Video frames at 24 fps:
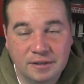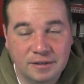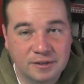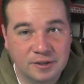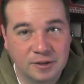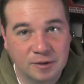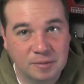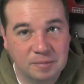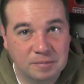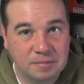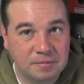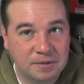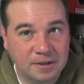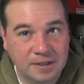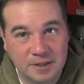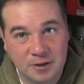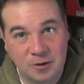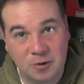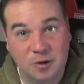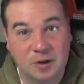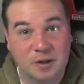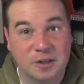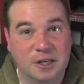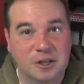So his
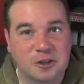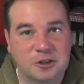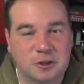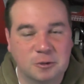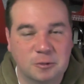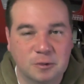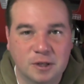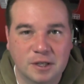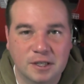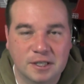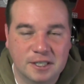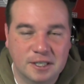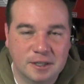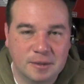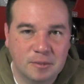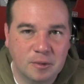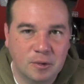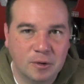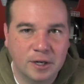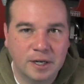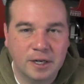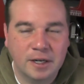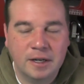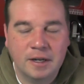whole collection would at some
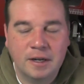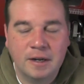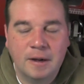point.